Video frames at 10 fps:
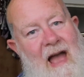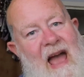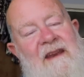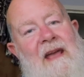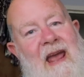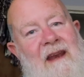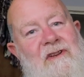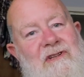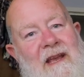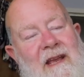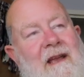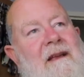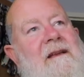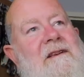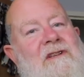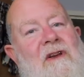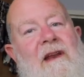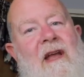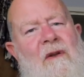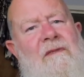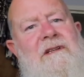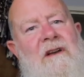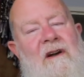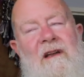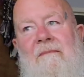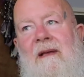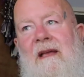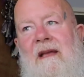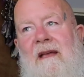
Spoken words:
an energy, certainly over time.